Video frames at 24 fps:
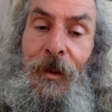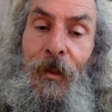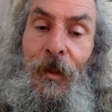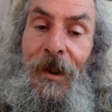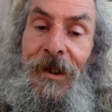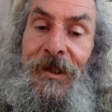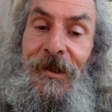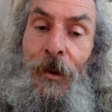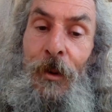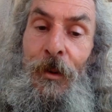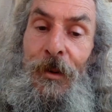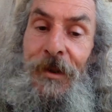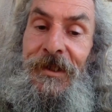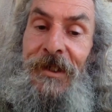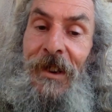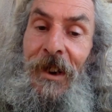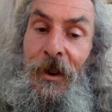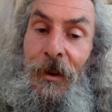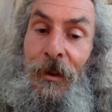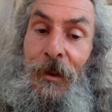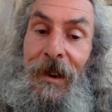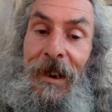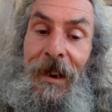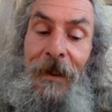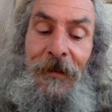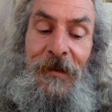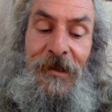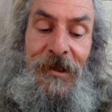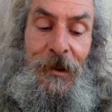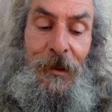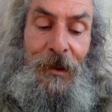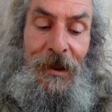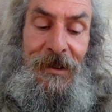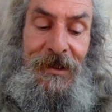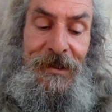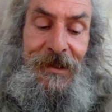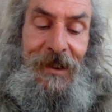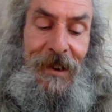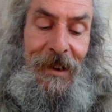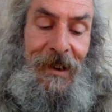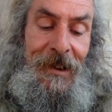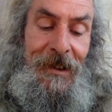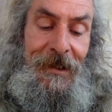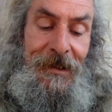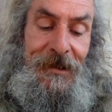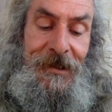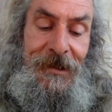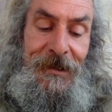which also gives you a 6.